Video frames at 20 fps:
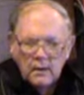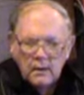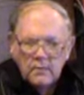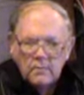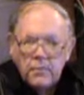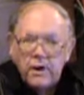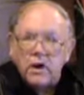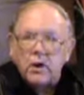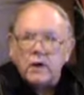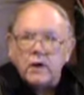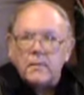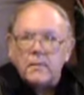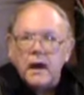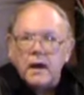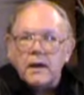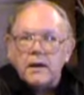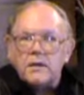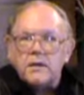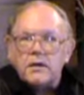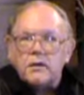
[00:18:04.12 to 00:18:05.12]
Bear in
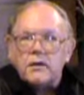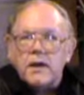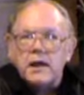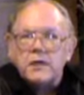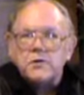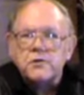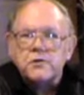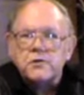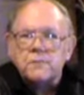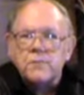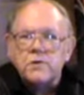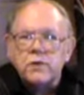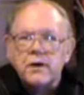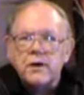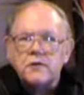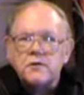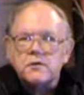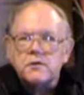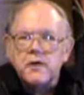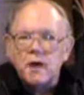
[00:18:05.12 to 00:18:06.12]
mind that Glastonbury
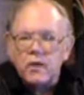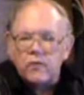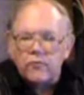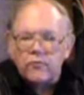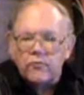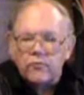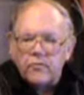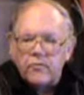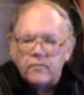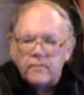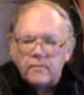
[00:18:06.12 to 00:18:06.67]
itself